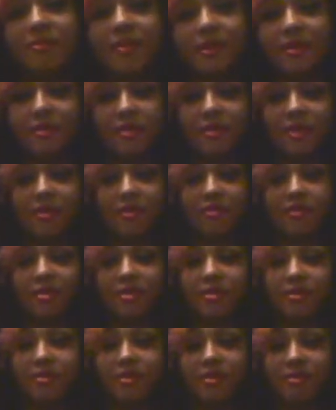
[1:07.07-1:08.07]
by sitting
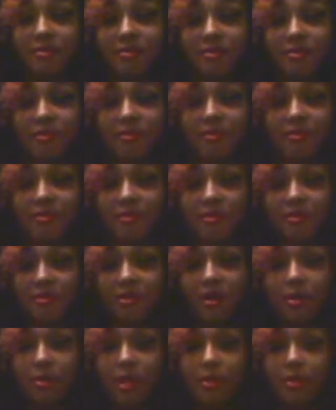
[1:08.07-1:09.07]

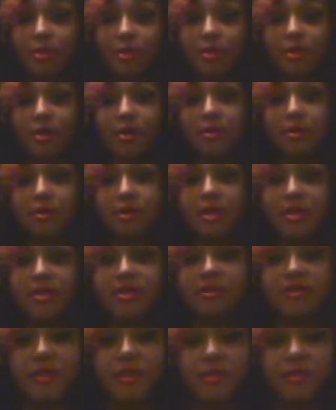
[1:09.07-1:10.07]
crisscross applesauce like
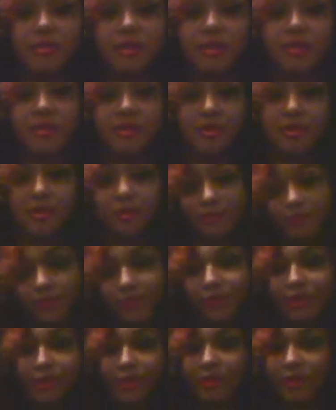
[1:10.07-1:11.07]
Gerard was. So,
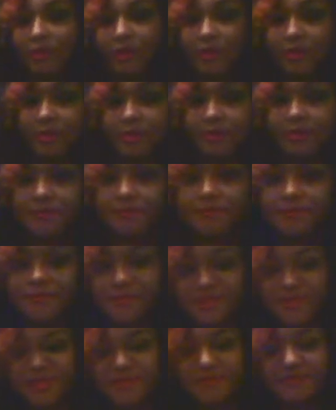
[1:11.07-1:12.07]
you know,
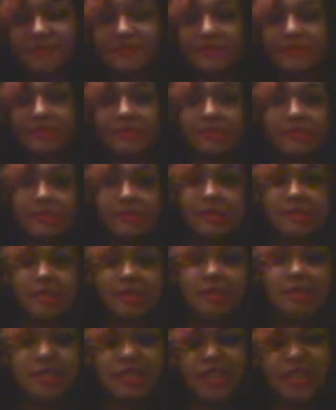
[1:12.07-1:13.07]

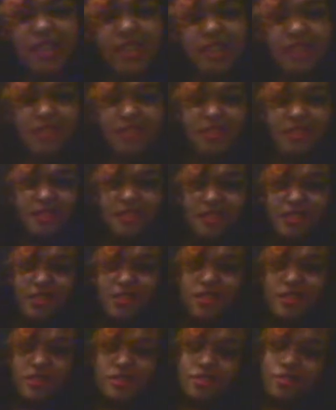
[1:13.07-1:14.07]
it's not easy in
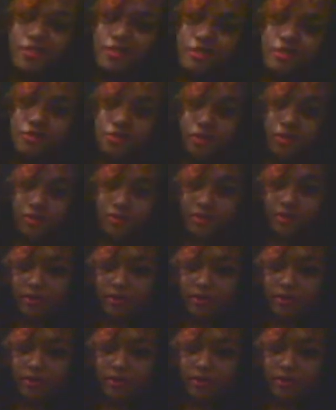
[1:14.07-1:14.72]
skinny jeans. I don't know how he